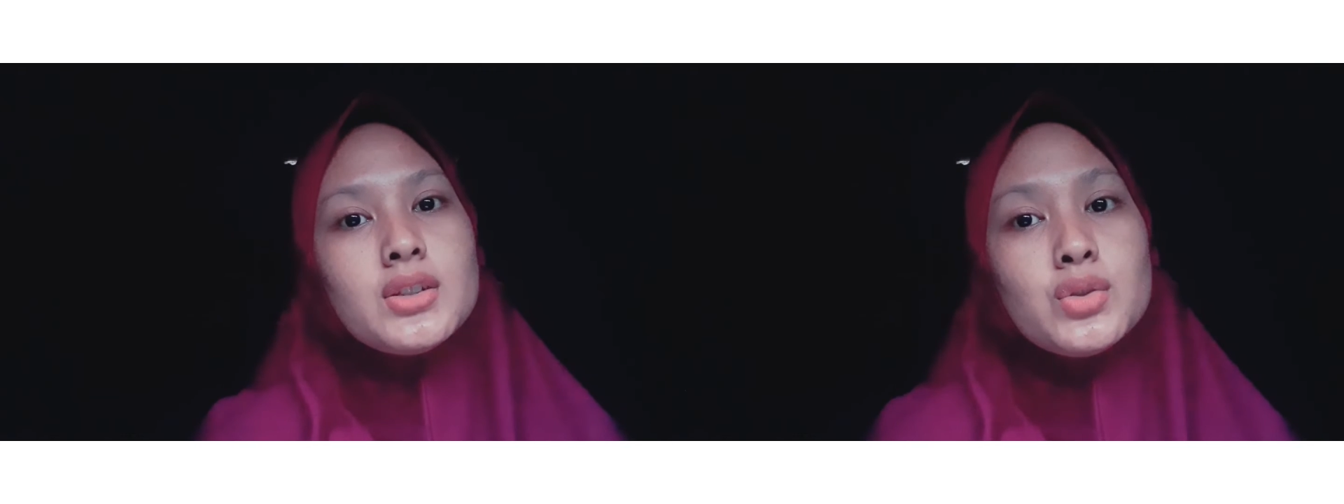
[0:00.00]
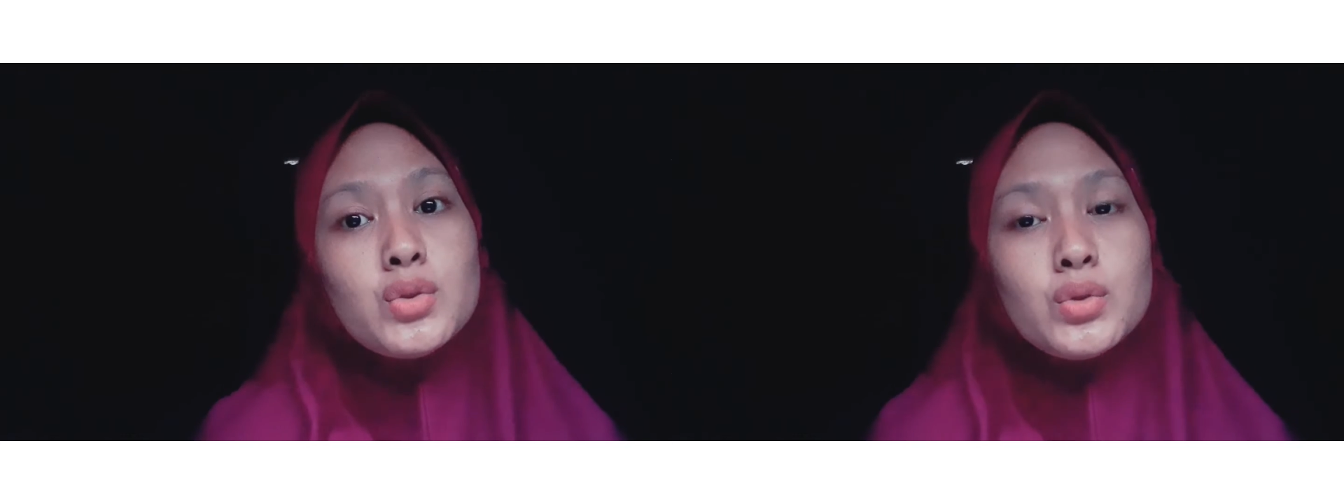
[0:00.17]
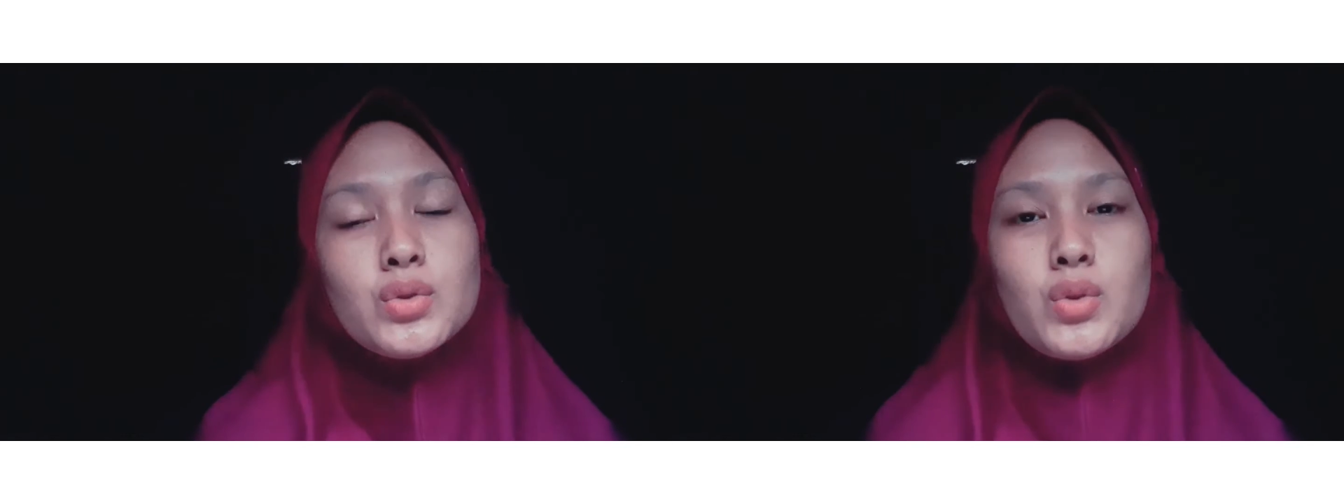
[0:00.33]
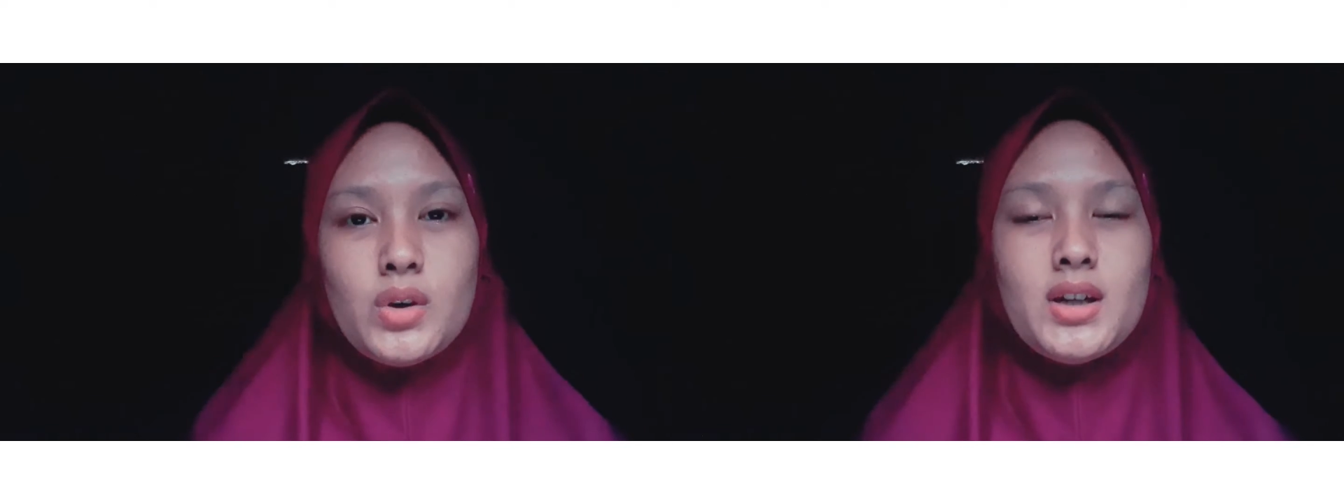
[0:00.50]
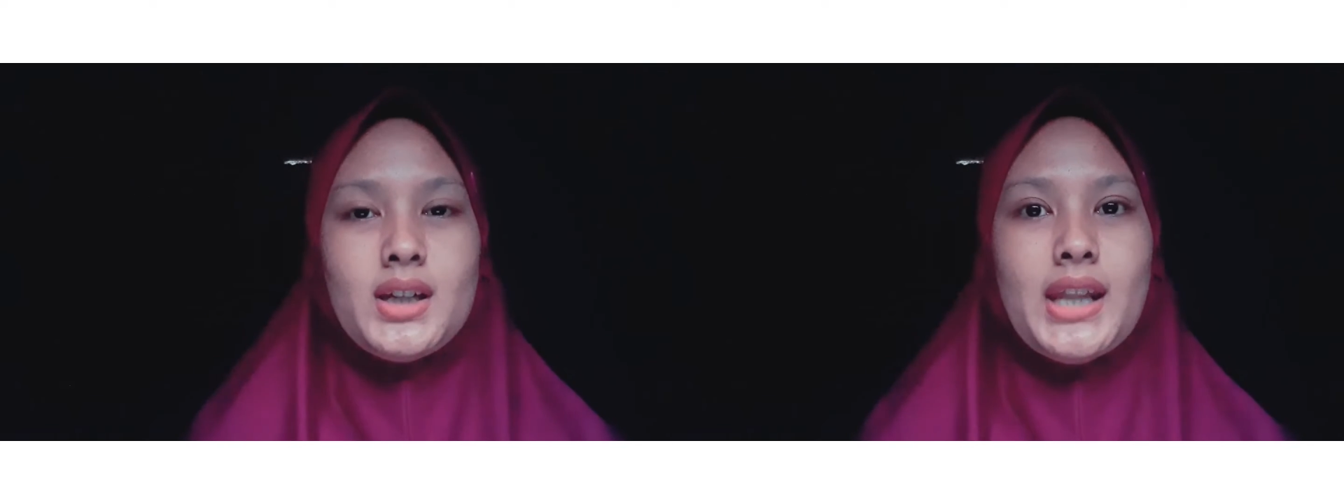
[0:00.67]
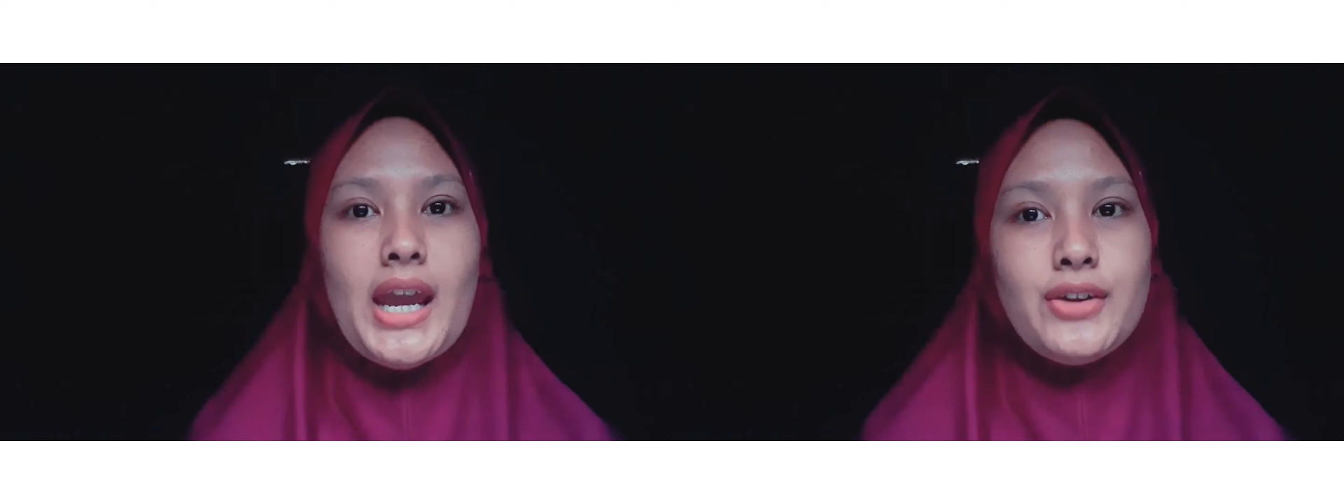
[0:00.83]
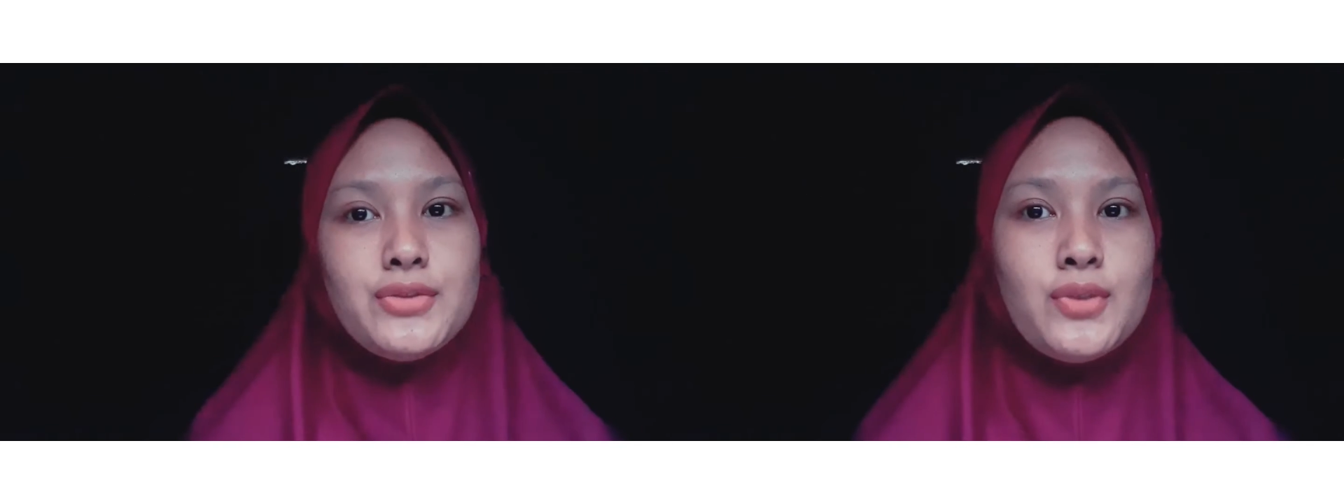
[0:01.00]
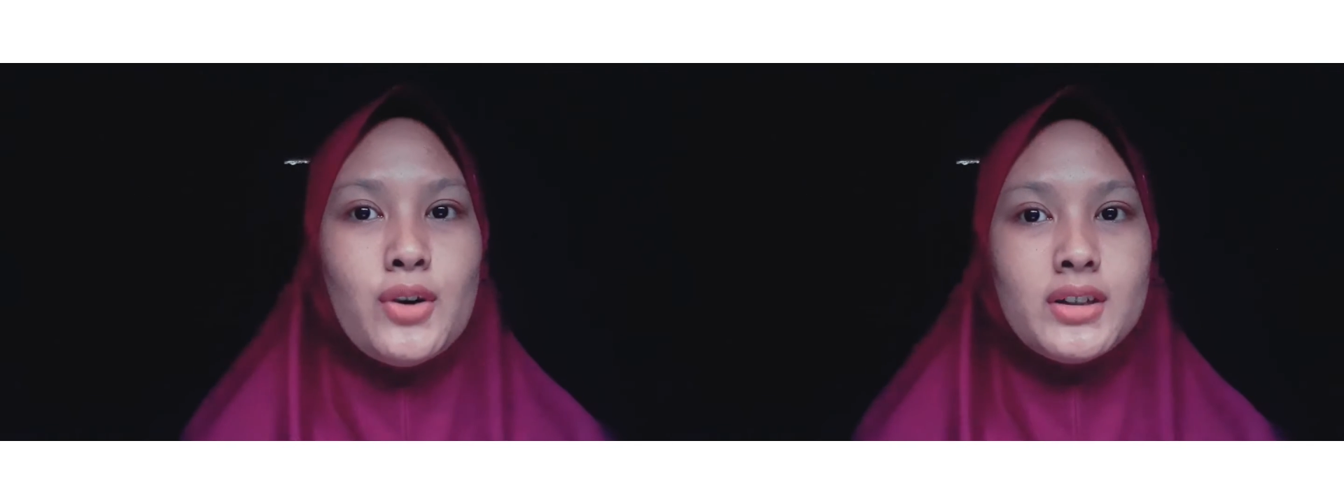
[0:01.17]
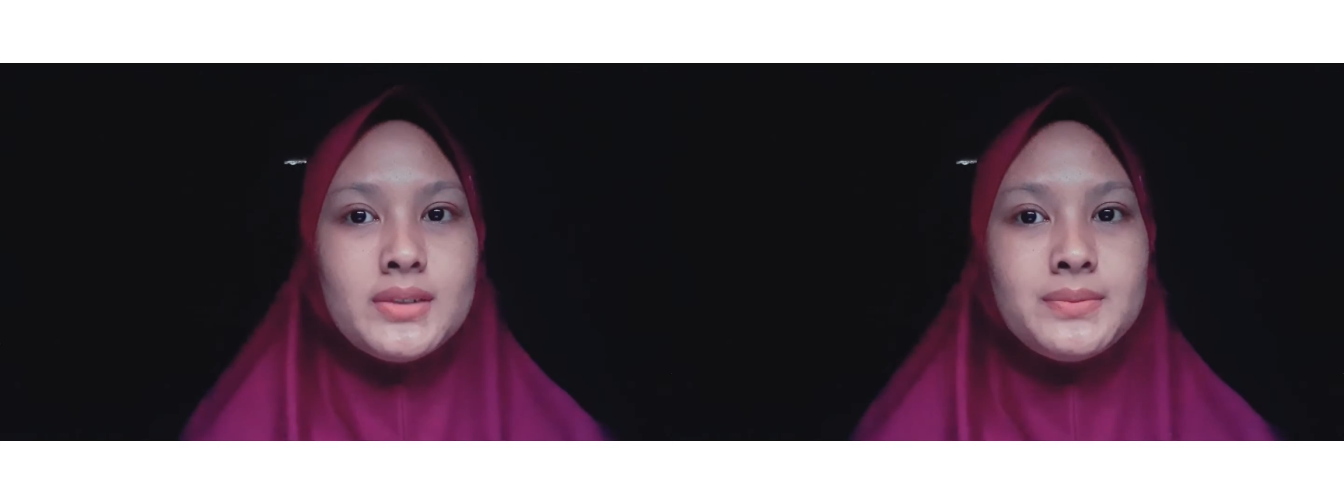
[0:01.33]
two-quart
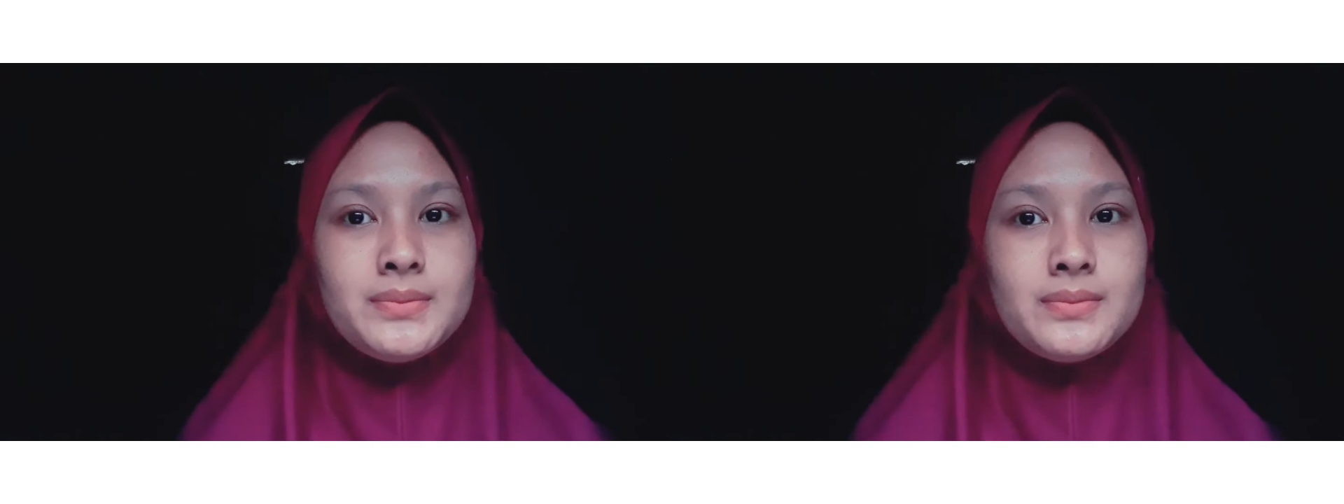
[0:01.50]
iPhone.